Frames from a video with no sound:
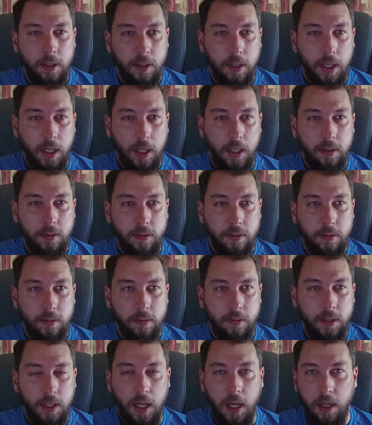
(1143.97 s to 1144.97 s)
and
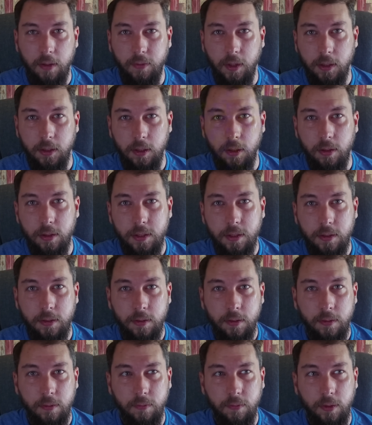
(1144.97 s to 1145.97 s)
the L1 loss
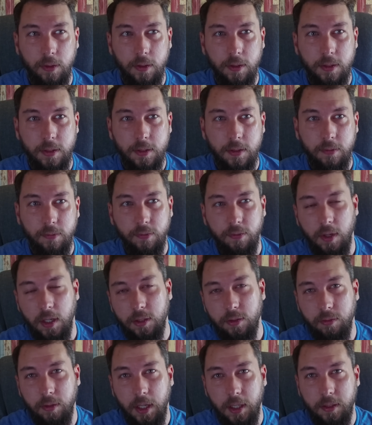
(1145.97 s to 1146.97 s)
was
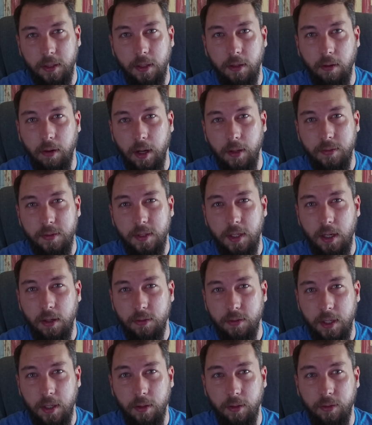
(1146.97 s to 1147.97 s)
fluctuating around
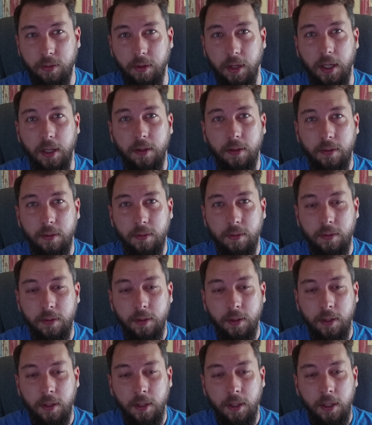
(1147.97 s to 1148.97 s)
0.03.
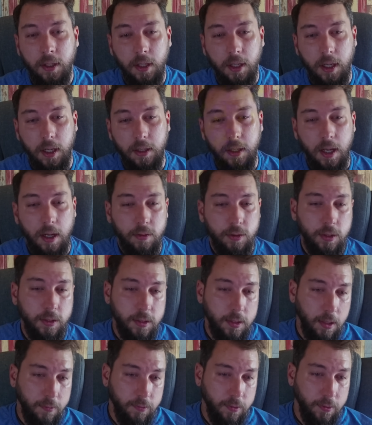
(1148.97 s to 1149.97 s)
And now
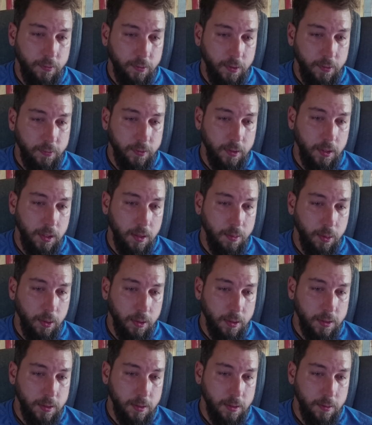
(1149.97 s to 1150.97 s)
just after 50
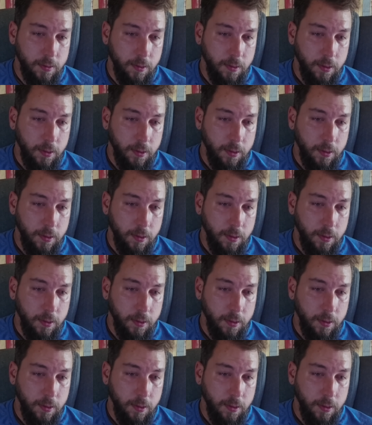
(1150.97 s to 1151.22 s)
epochs,